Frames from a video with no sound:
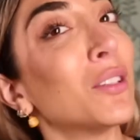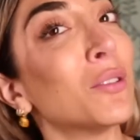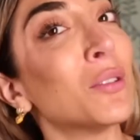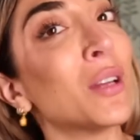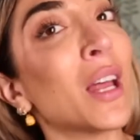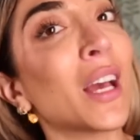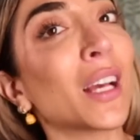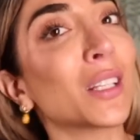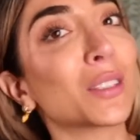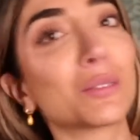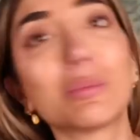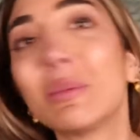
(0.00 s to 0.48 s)
you
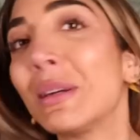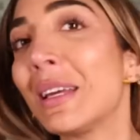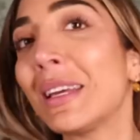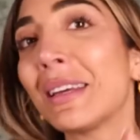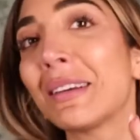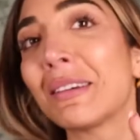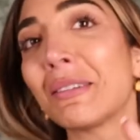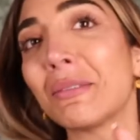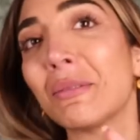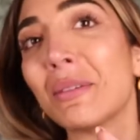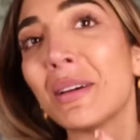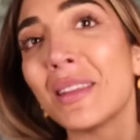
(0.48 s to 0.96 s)
next
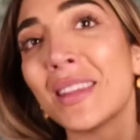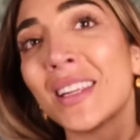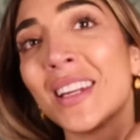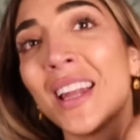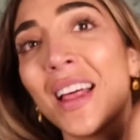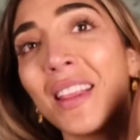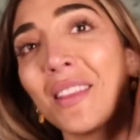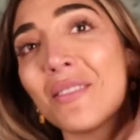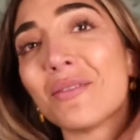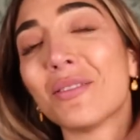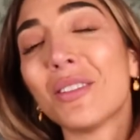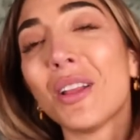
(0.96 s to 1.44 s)
week with
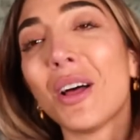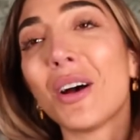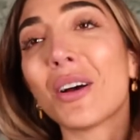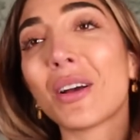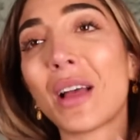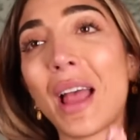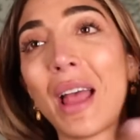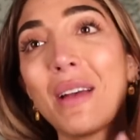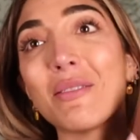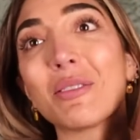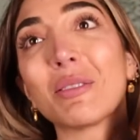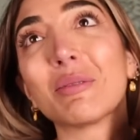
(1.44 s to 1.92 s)
another
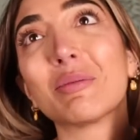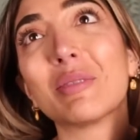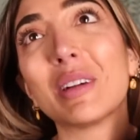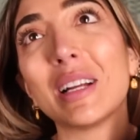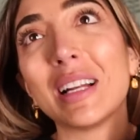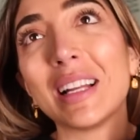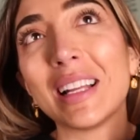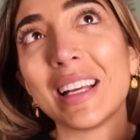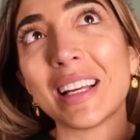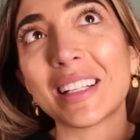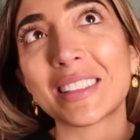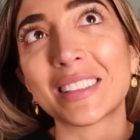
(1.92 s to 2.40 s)
vlog. I have a
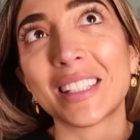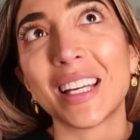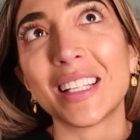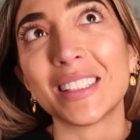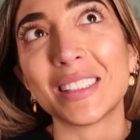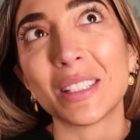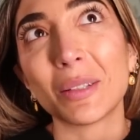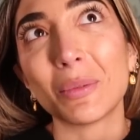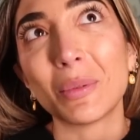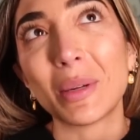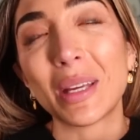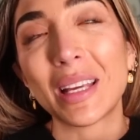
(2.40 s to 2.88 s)
really
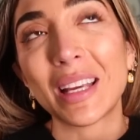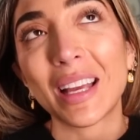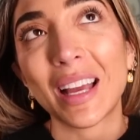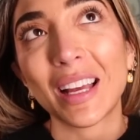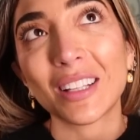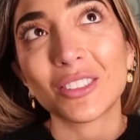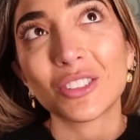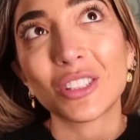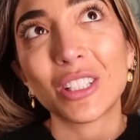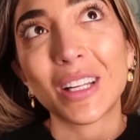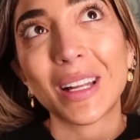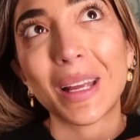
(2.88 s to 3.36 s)
exciting week
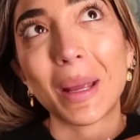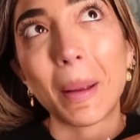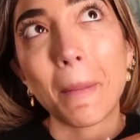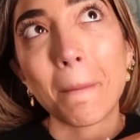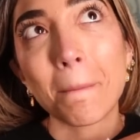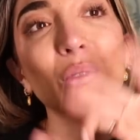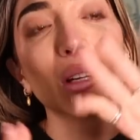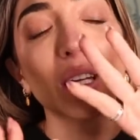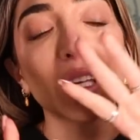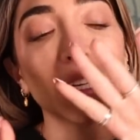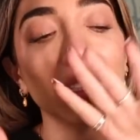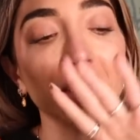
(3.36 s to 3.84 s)
actually,
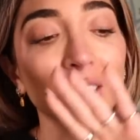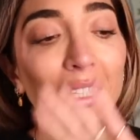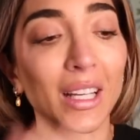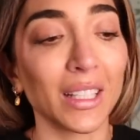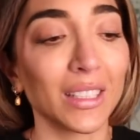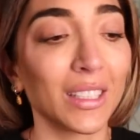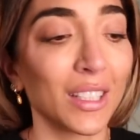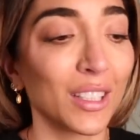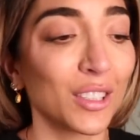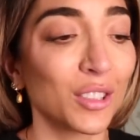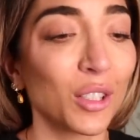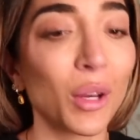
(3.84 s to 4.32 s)
really
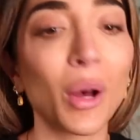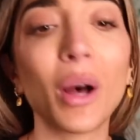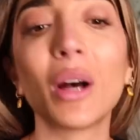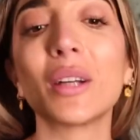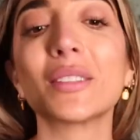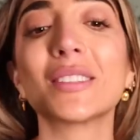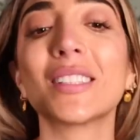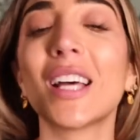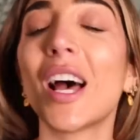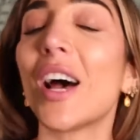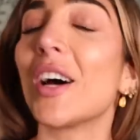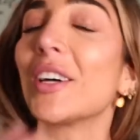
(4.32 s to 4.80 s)
exciting. So
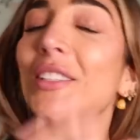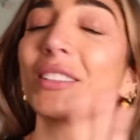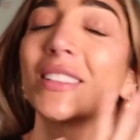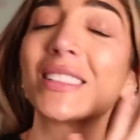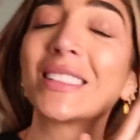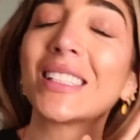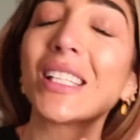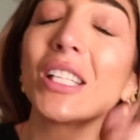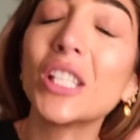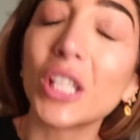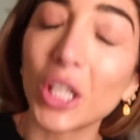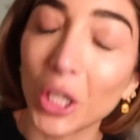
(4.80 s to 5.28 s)
I'll, I'll
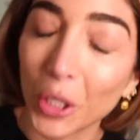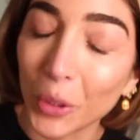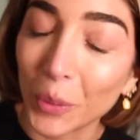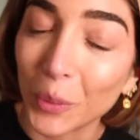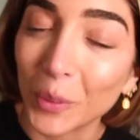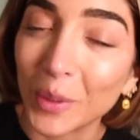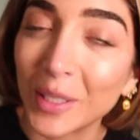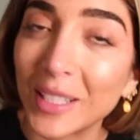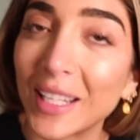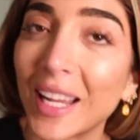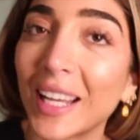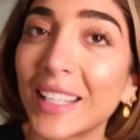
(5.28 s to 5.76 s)
see
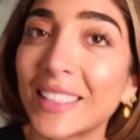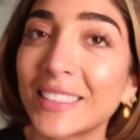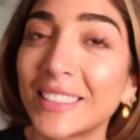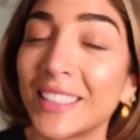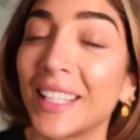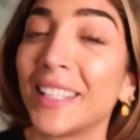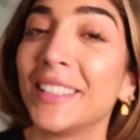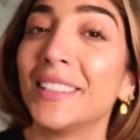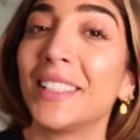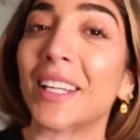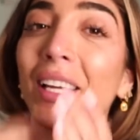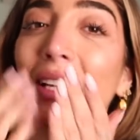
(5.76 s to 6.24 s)
you next
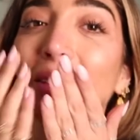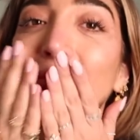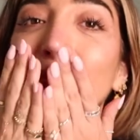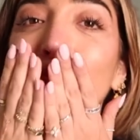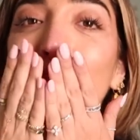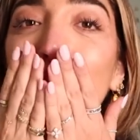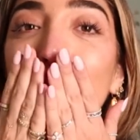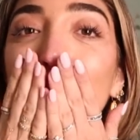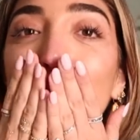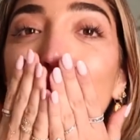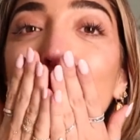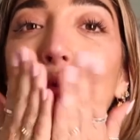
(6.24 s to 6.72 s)

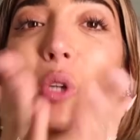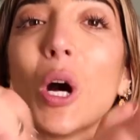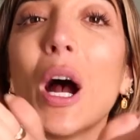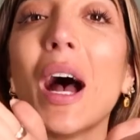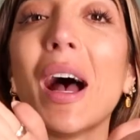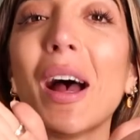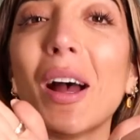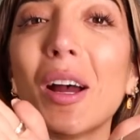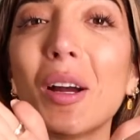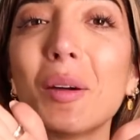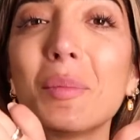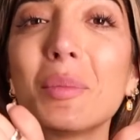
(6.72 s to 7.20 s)
Sunday.
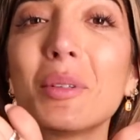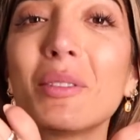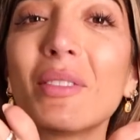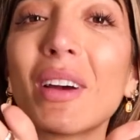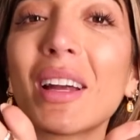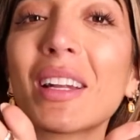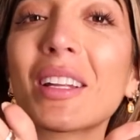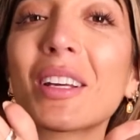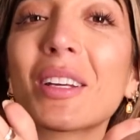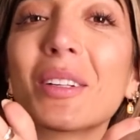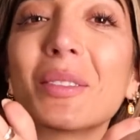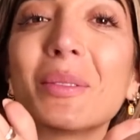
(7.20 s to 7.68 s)
Mwah. Hope you've
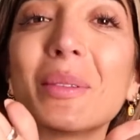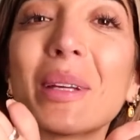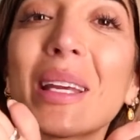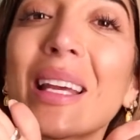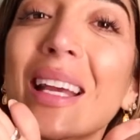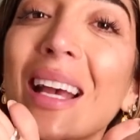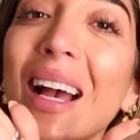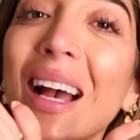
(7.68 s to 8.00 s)
had a good week